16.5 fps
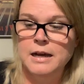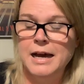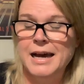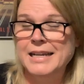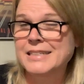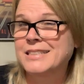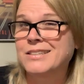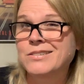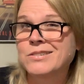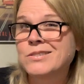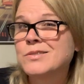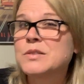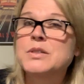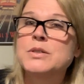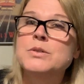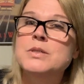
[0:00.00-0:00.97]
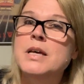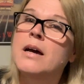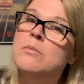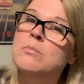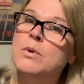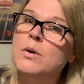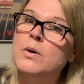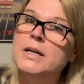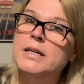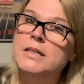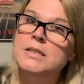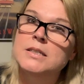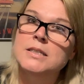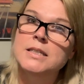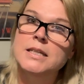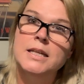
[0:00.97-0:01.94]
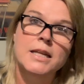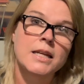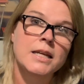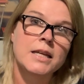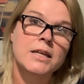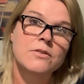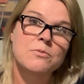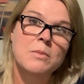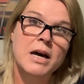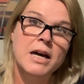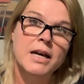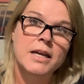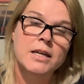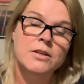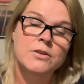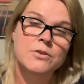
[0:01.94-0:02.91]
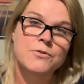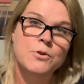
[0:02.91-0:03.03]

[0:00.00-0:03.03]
I don't use hemp oil in any of my